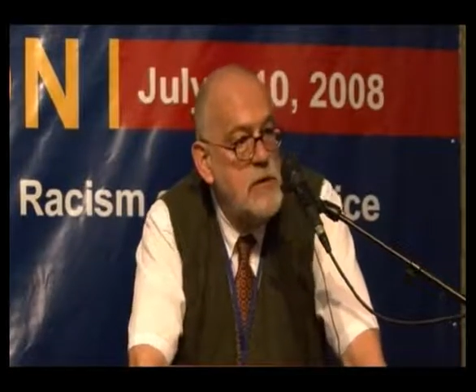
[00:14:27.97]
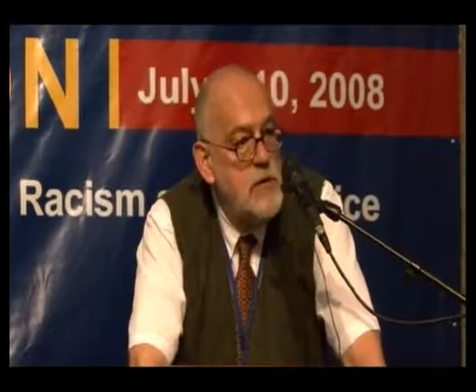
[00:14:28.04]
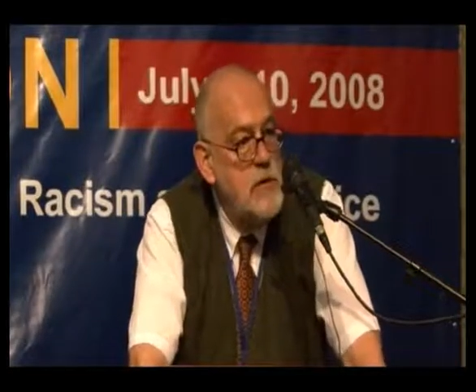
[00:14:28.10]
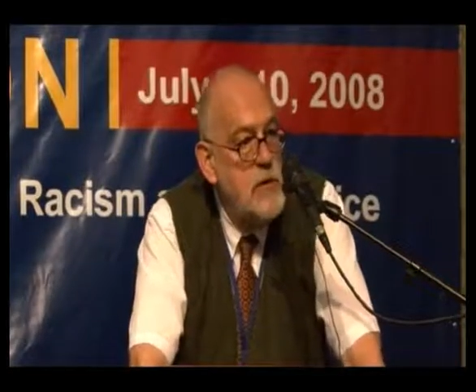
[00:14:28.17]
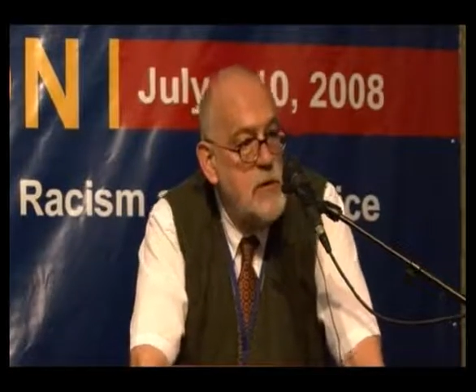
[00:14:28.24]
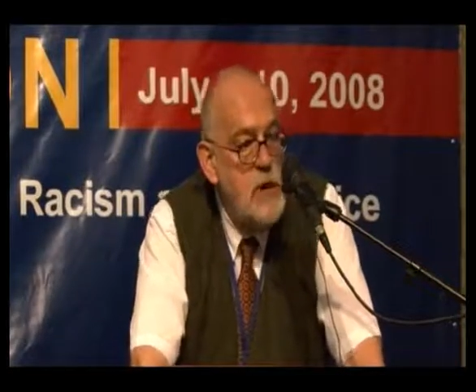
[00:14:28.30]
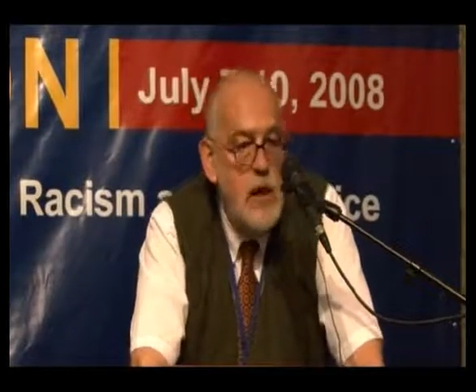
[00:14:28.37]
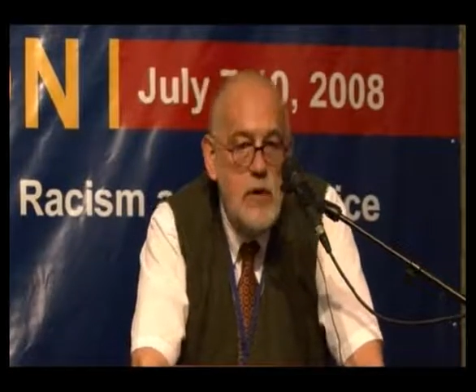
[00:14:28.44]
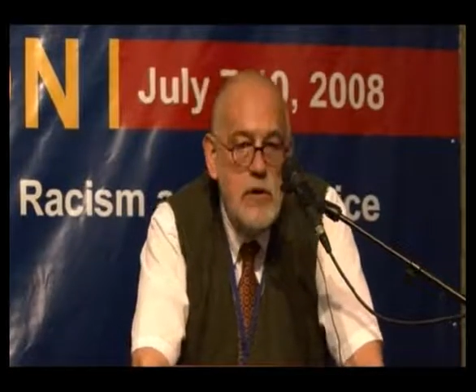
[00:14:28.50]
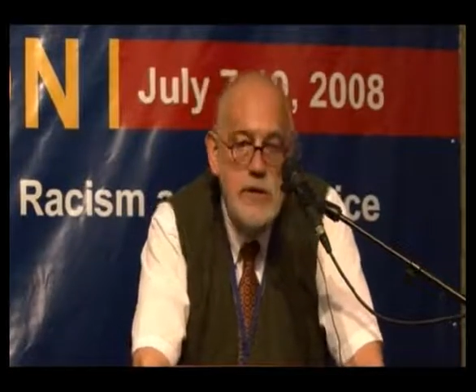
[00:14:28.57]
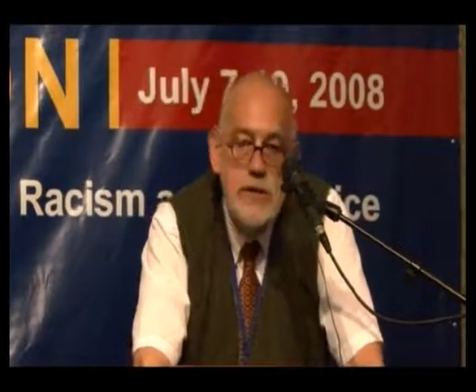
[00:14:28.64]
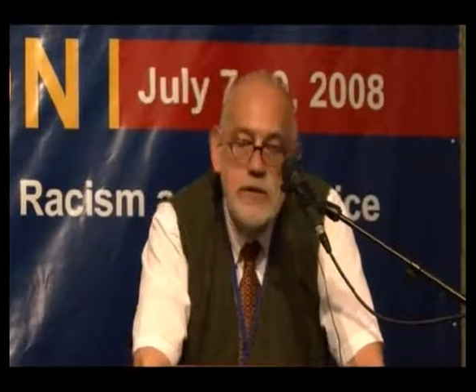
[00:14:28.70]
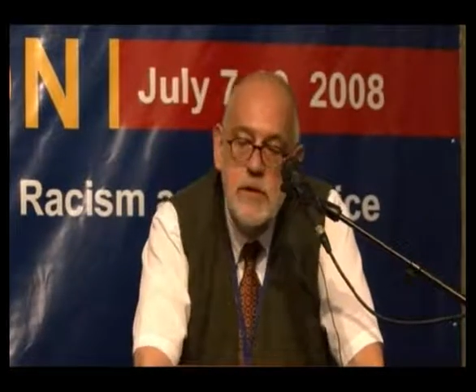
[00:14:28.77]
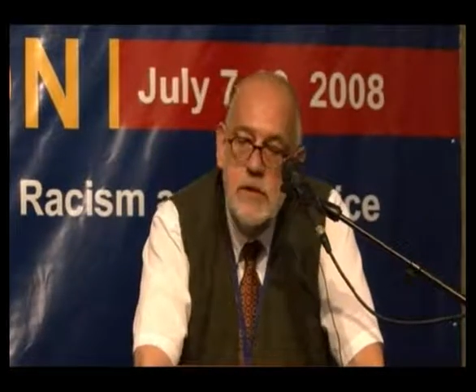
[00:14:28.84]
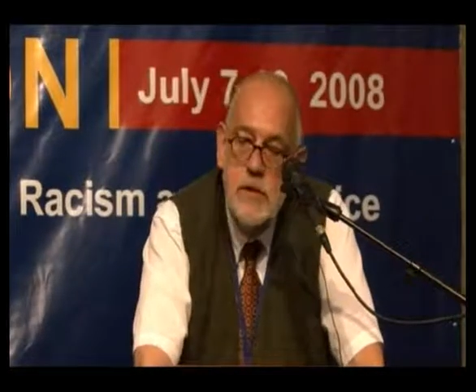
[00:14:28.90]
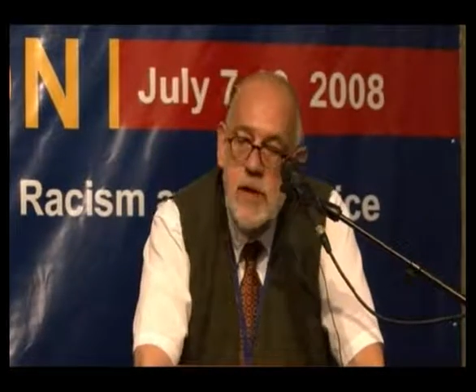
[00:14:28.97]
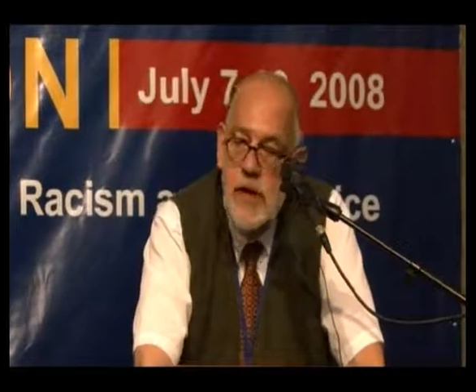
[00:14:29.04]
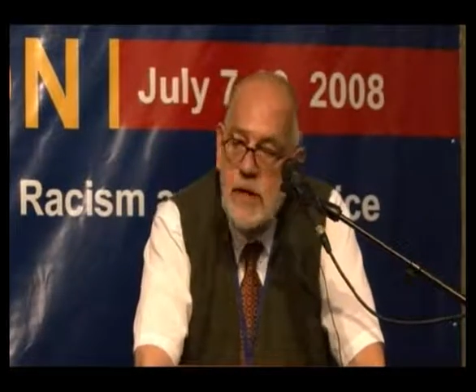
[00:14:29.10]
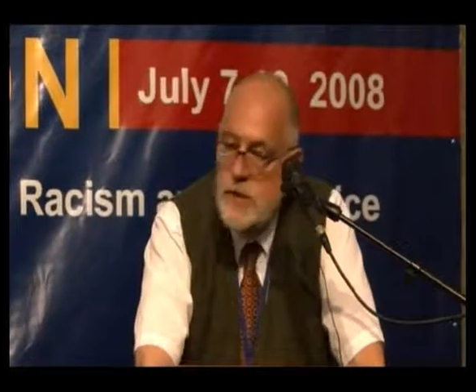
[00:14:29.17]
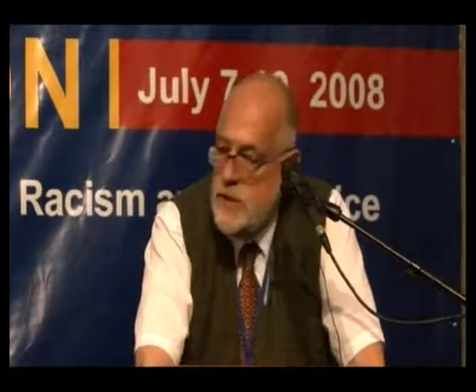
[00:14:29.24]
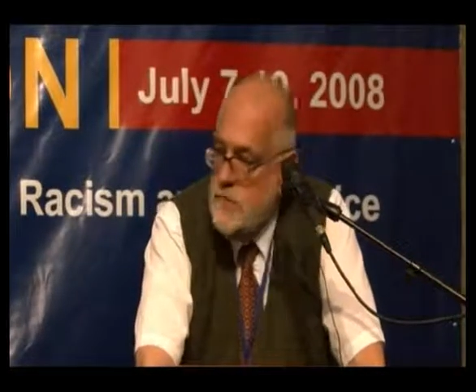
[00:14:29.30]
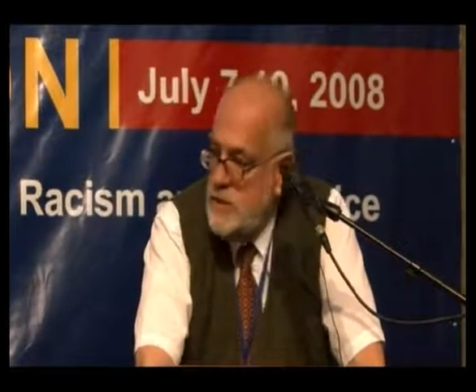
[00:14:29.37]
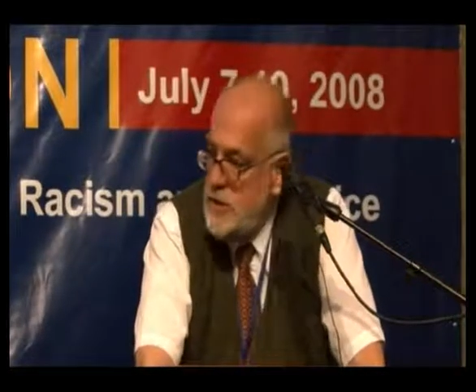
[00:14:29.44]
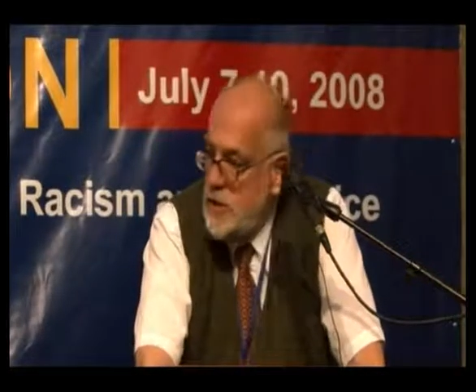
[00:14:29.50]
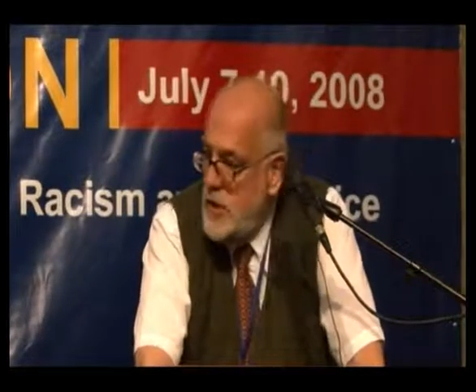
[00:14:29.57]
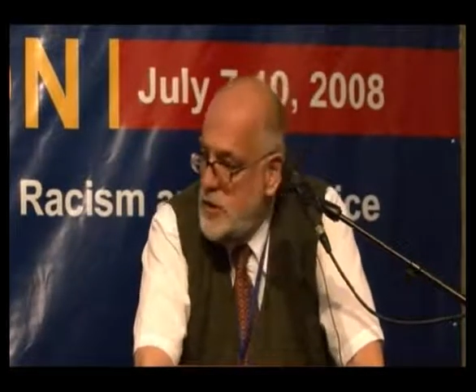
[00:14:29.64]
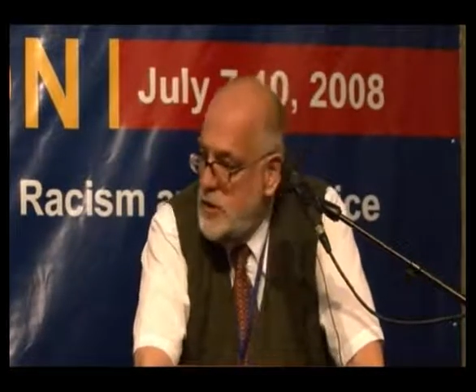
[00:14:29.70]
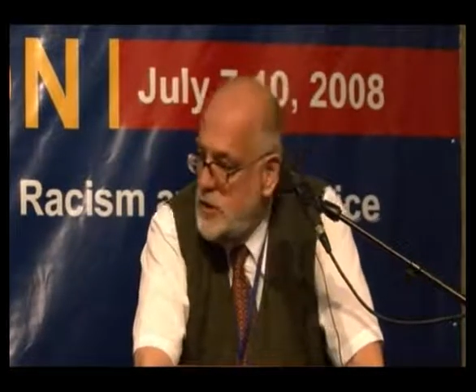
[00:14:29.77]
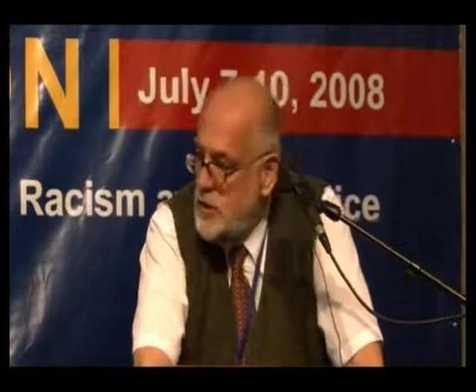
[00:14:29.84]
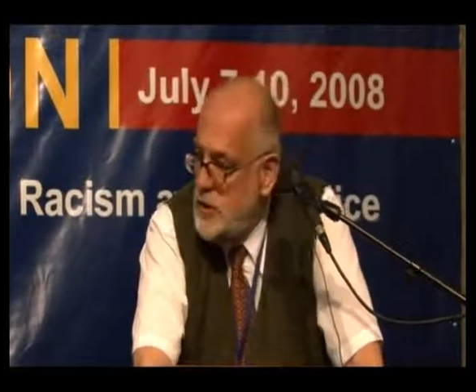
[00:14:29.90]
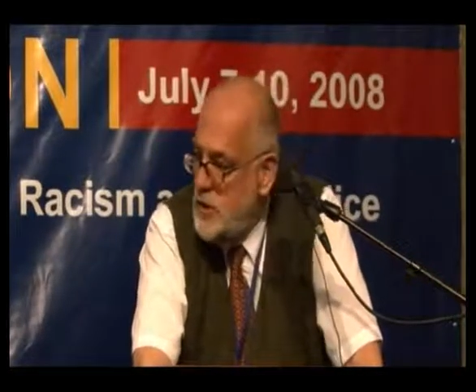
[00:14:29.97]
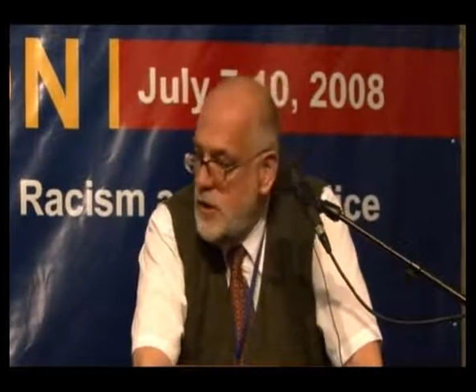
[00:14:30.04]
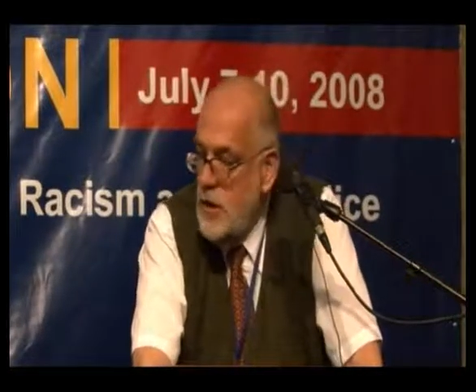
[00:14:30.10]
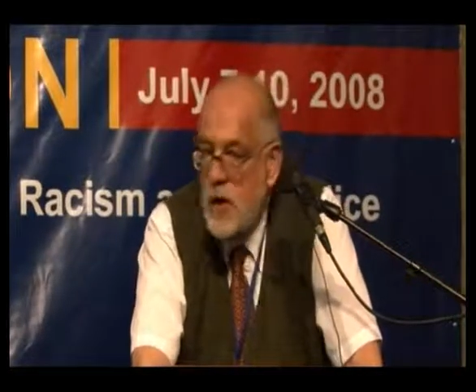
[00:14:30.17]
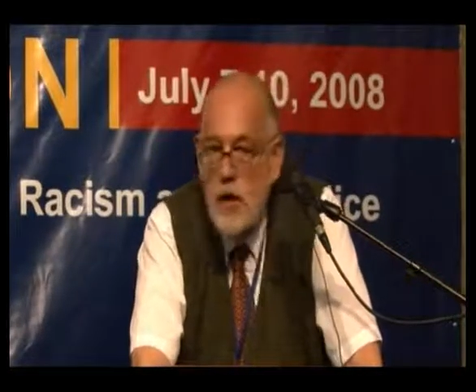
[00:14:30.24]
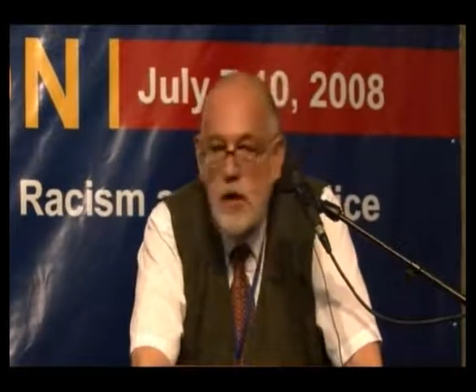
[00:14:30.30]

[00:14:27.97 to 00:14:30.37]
Holocaust extermination